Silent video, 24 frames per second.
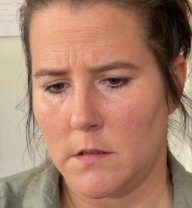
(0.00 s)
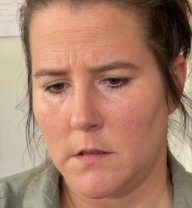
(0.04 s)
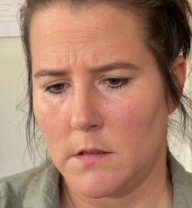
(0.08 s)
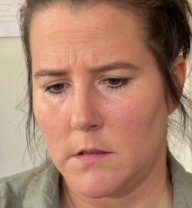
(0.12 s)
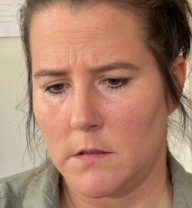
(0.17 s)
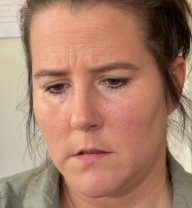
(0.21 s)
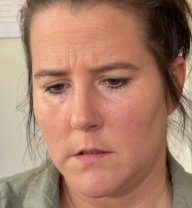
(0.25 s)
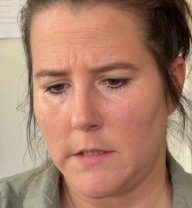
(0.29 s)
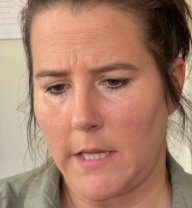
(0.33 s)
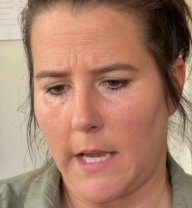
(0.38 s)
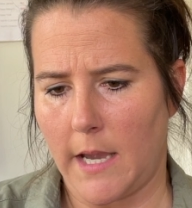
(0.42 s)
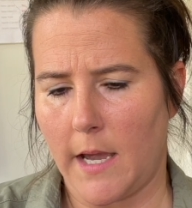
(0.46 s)

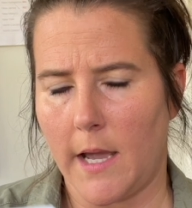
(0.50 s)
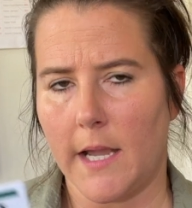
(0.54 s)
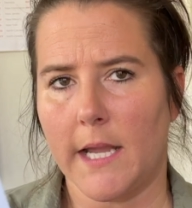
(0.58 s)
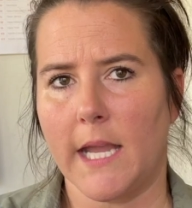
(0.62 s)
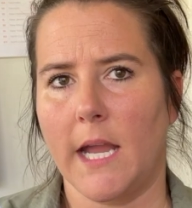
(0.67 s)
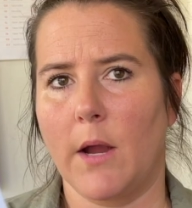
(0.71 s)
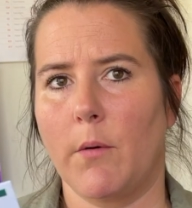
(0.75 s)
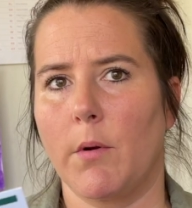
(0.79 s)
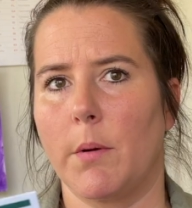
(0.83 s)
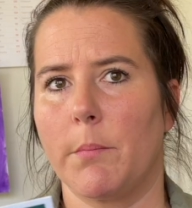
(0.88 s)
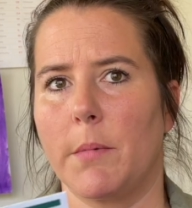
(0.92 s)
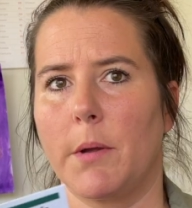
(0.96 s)
Yeah, I
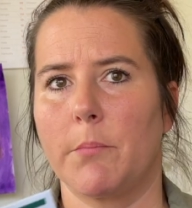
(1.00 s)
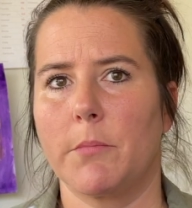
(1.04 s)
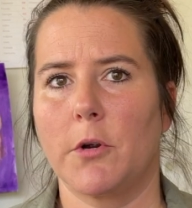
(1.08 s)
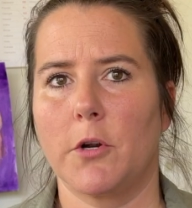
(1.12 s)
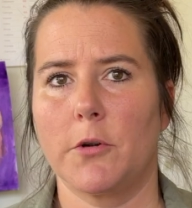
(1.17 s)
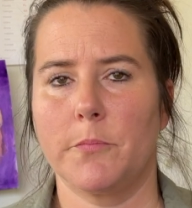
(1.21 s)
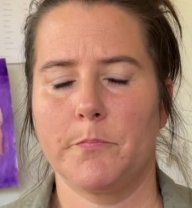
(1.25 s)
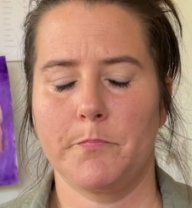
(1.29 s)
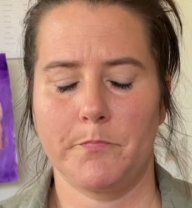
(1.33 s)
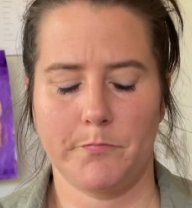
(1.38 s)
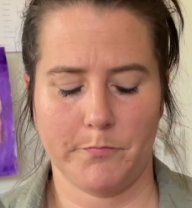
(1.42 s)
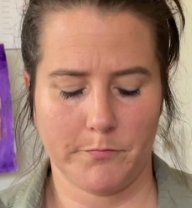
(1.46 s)
can't
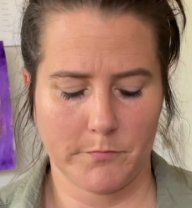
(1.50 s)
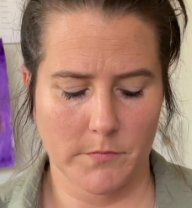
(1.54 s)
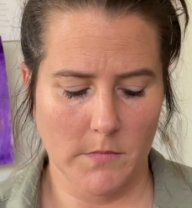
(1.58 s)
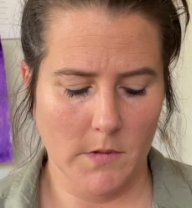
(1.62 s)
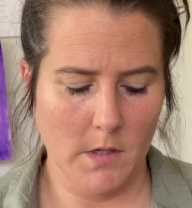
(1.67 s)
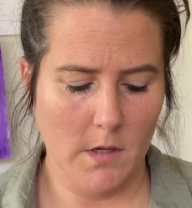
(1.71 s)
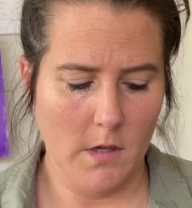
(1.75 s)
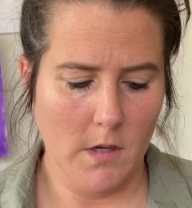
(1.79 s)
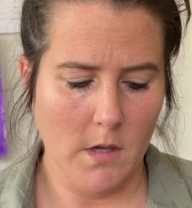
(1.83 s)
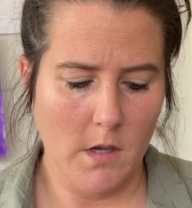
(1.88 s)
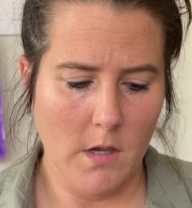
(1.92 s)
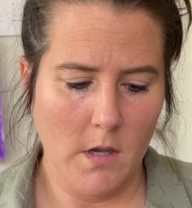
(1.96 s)
remember.
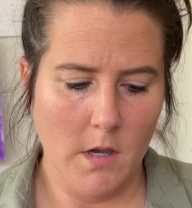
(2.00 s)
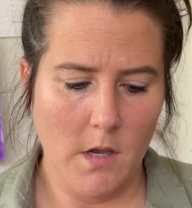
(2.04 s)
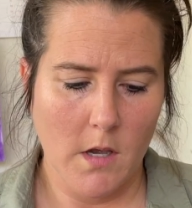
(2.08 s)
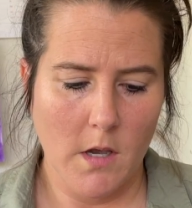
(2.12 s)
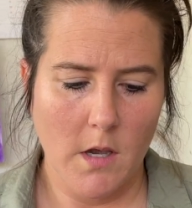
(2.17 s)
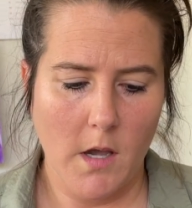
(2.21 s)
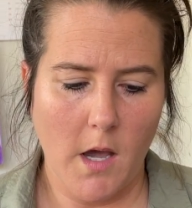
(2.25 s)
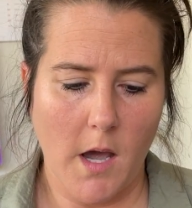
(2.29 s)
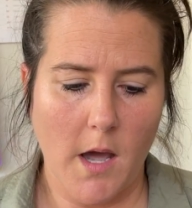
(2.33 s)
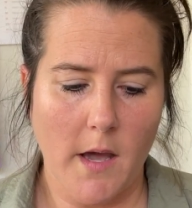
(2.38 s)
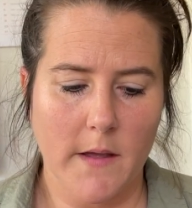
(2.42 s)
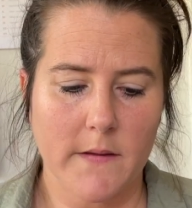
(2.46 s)

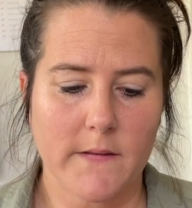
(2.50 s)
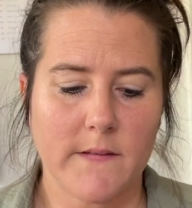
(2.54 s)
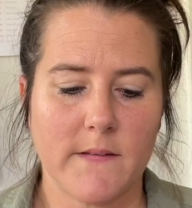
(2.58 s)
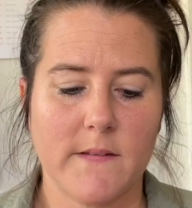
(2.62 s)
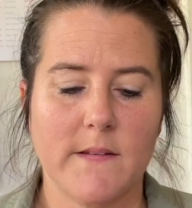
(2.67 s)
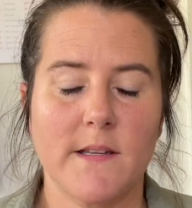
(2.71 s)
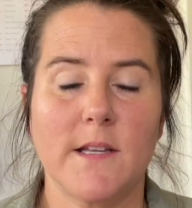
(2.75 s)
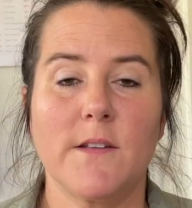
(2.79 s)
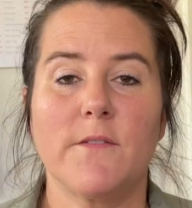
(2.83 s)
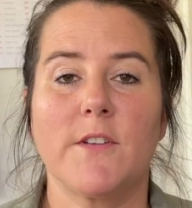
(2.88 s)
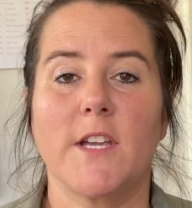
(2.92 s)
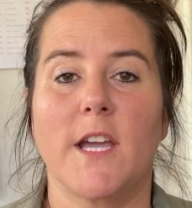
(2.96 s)

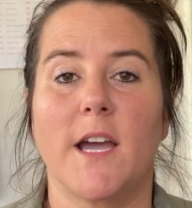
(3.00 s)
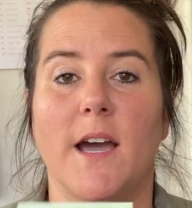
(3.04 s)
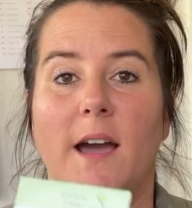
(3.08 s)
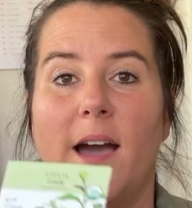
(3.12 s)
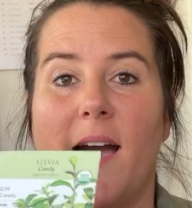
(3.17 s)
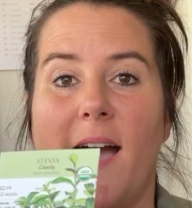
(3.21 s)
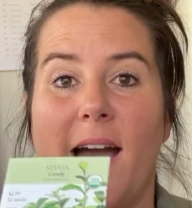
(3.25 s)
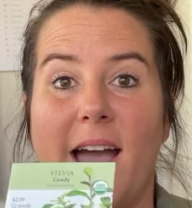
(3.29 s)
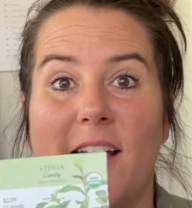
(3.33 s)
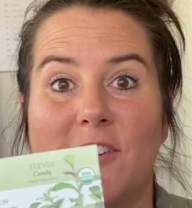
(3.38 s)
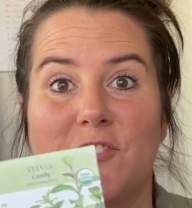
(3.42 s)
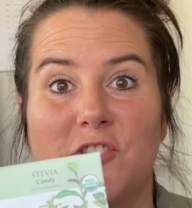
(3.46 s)

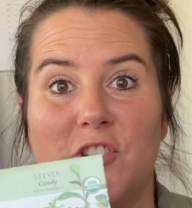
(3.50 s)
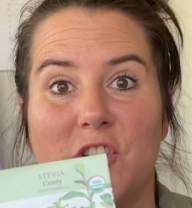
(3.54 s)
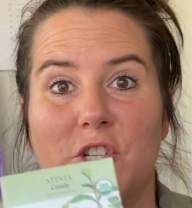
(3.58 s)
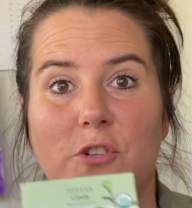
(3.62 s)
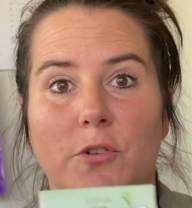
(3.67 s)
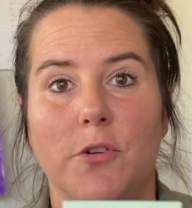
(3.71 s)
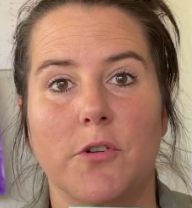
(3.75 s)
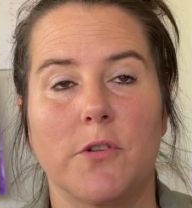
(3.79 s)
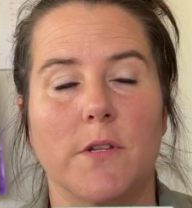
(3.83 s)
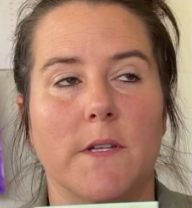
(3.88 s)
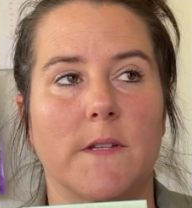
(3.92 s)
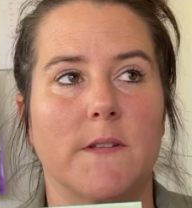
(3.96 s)
Stevia. I actually
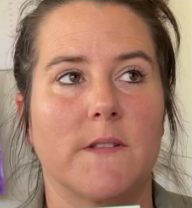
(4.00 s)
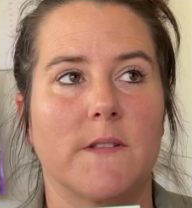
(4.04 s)
grew this